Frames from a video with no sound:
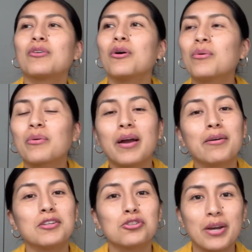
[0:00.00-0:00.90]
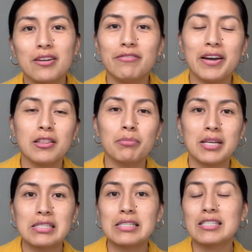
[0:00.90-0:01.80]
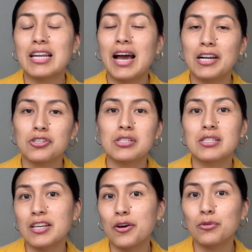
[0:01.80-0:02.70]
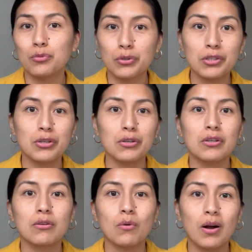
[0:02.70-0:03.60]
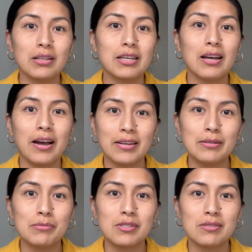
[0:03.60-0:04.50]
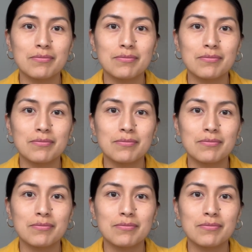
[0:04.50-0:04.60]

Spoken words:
go around and try to find the places that actually sell really good quality items.